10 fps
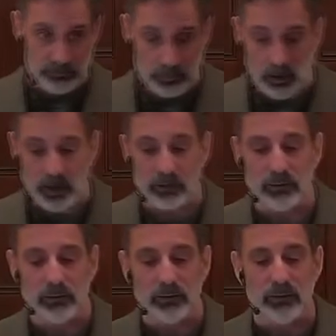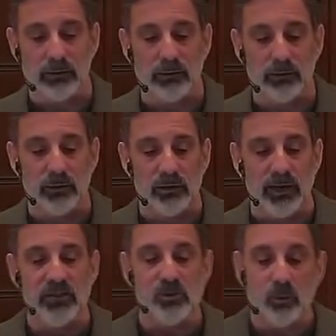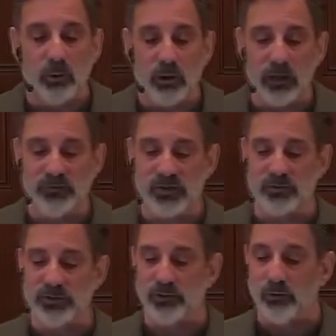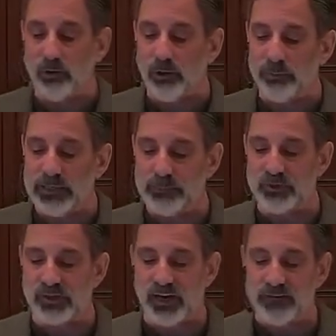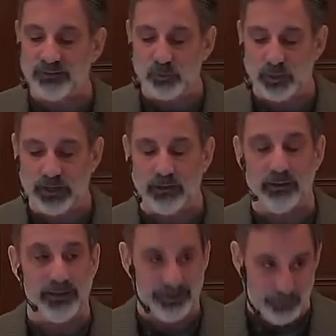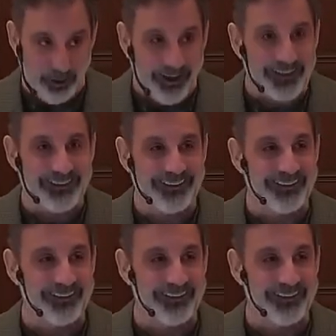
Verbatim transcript: in Mark, and to all of Israel and all peoples everywhere in Mark.